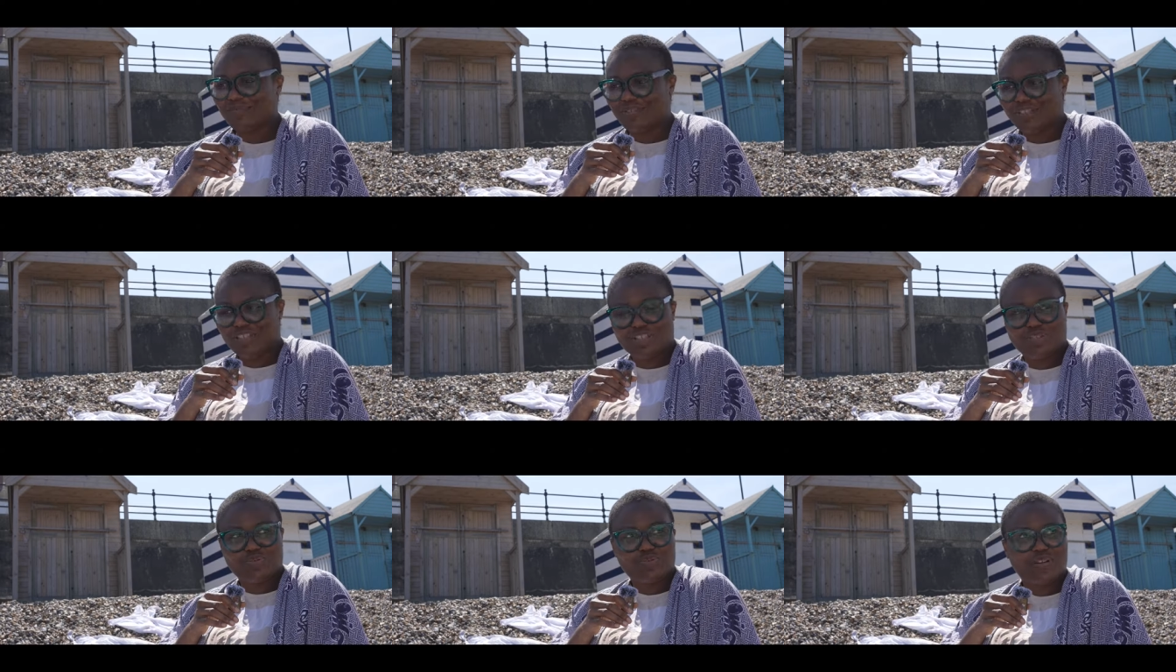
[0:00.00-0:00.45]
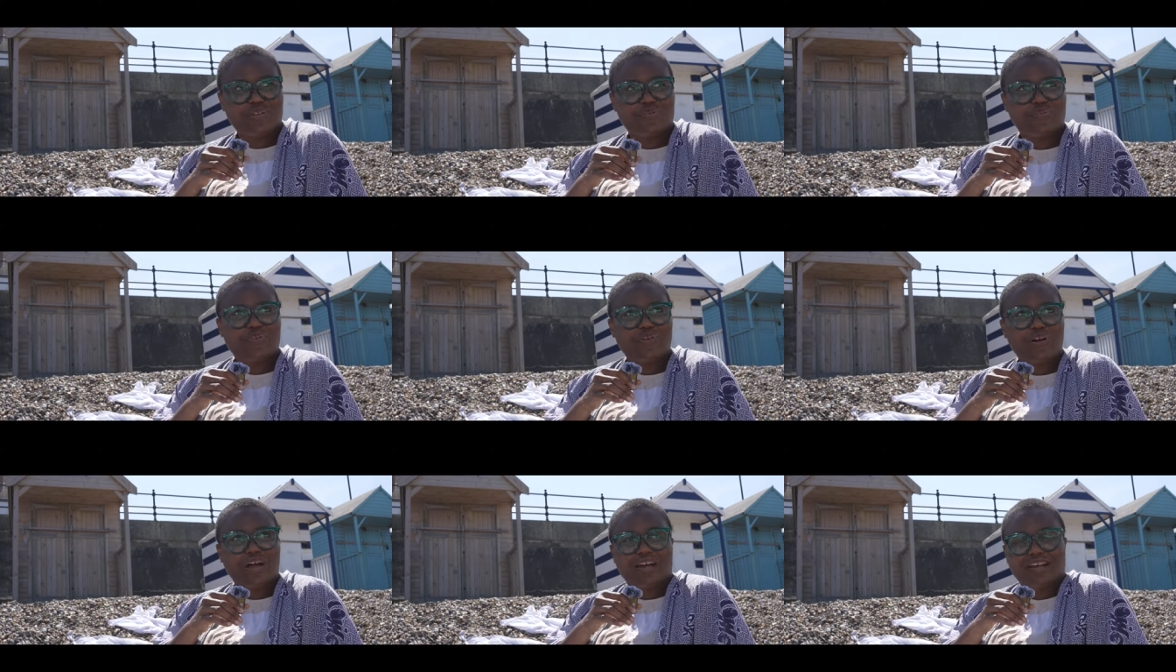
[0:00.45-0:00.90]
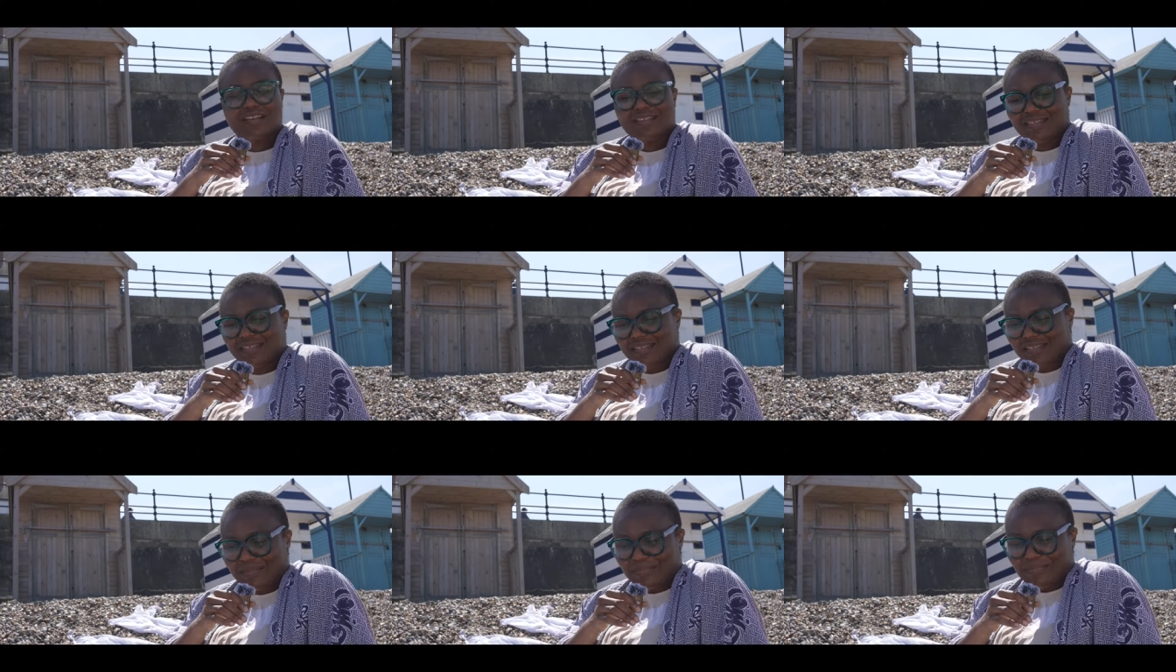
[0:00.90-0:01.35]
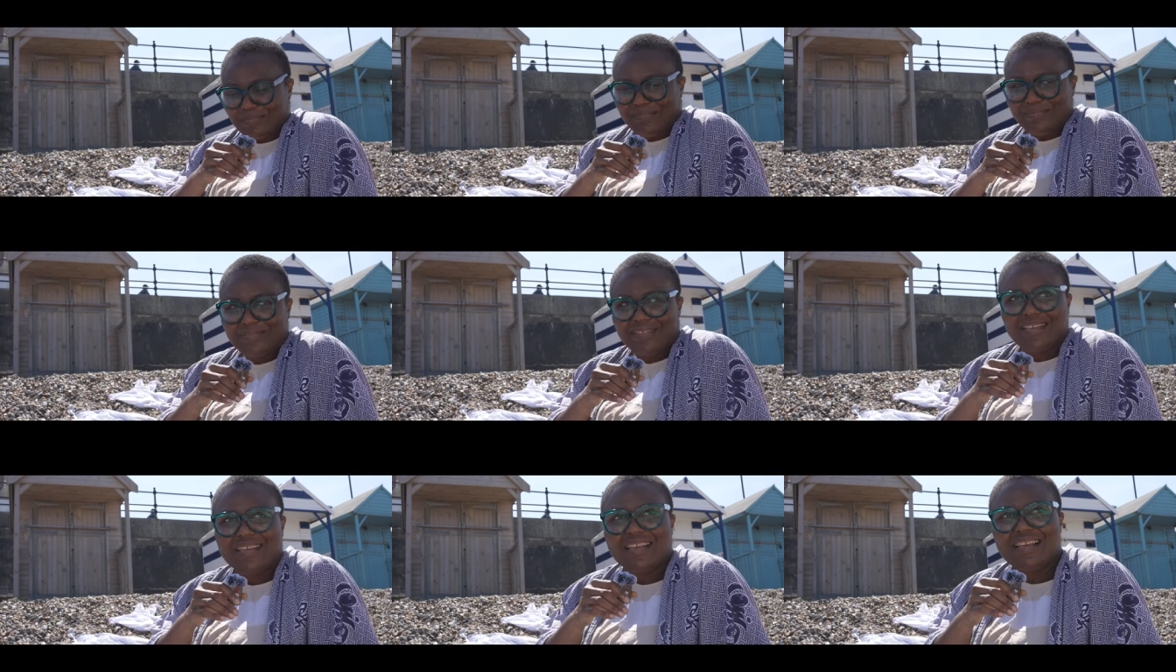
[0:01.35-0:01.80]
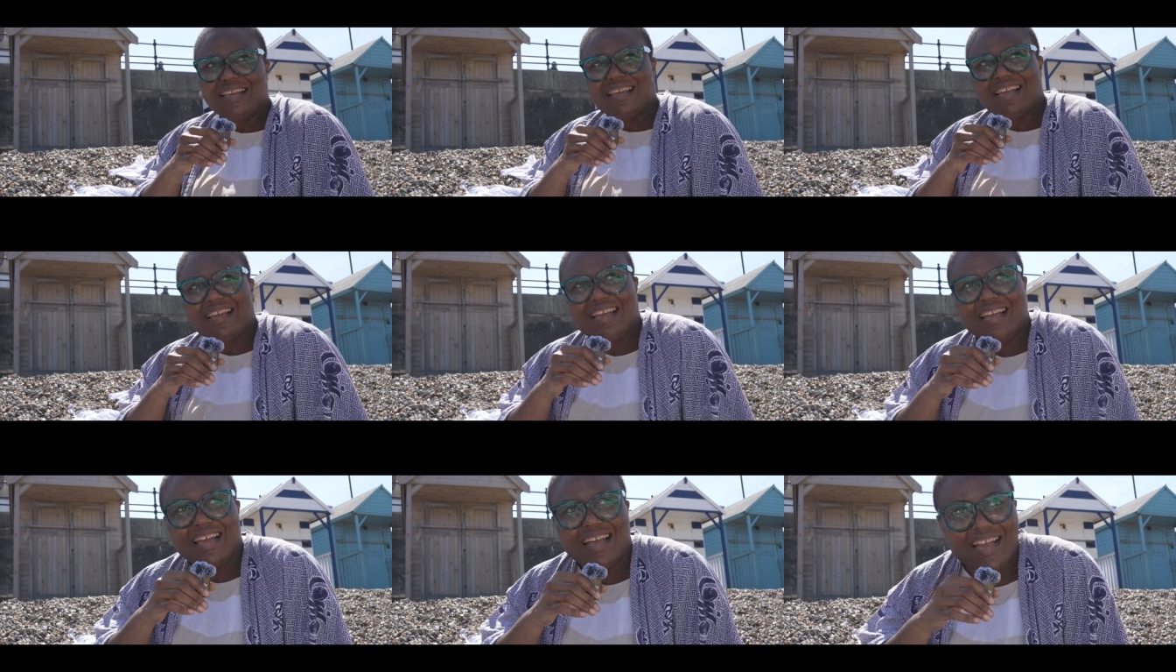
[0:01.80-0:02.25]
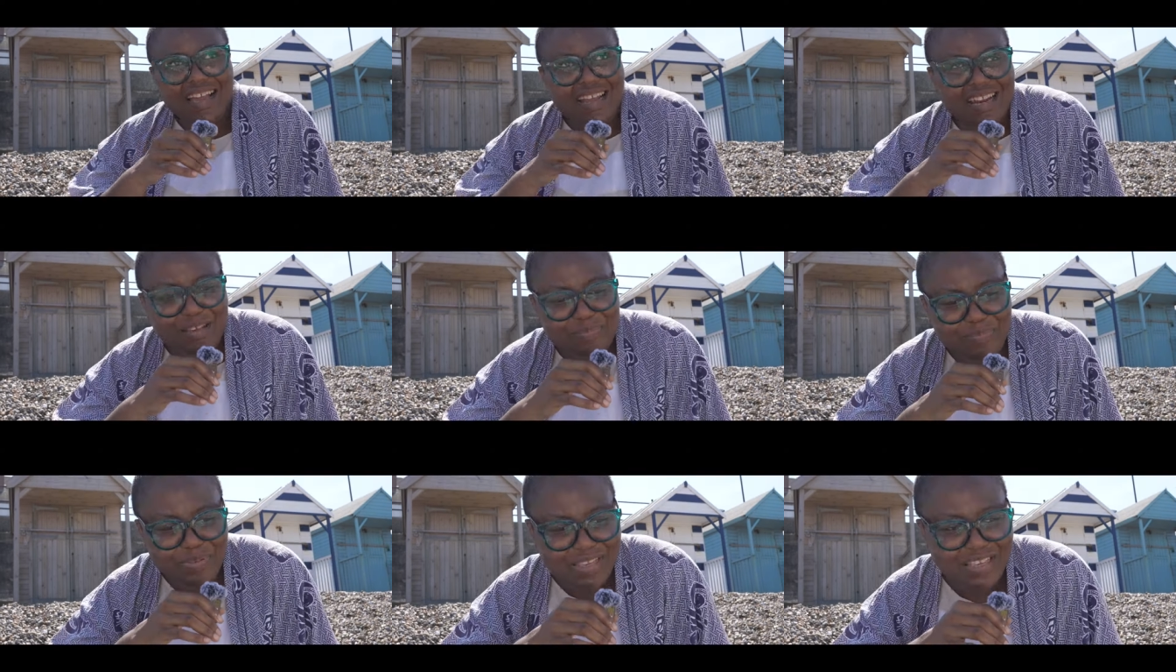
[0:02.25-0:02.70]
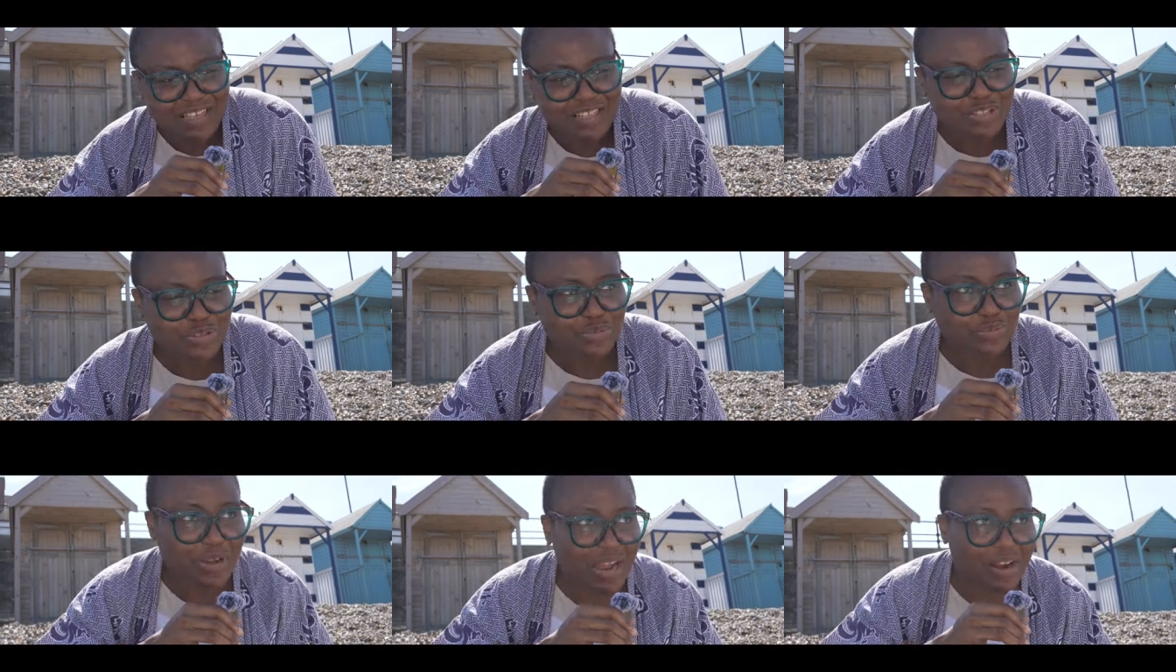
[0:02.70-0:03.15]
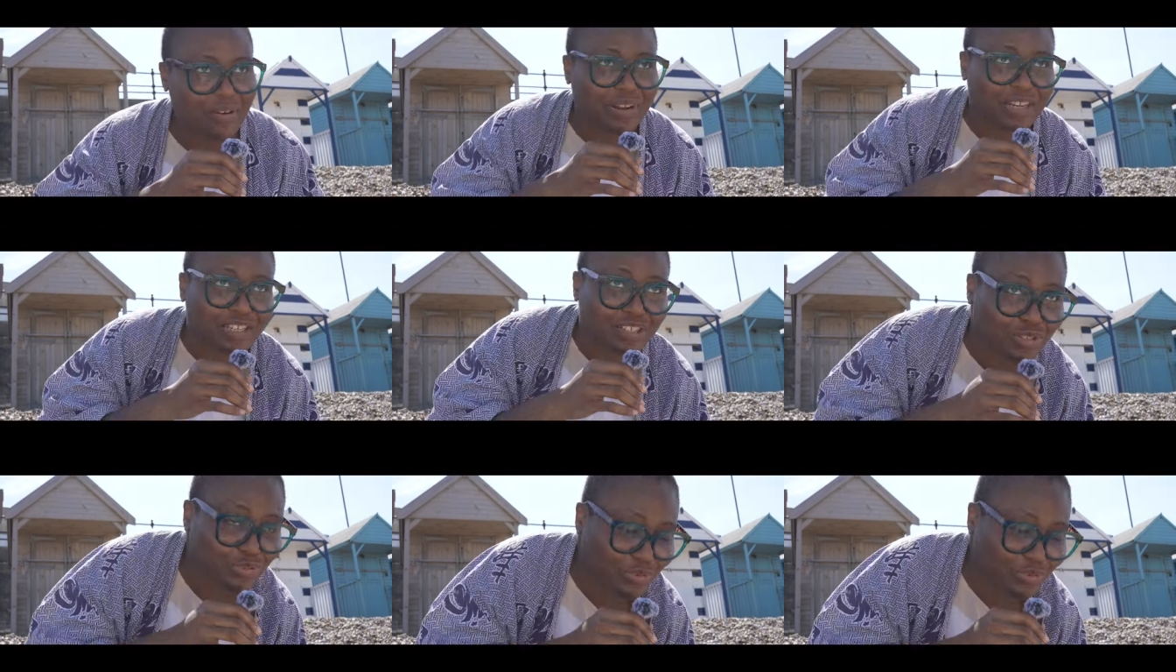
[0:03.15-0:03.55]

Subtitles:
which is 24 hours. And I begin to arrange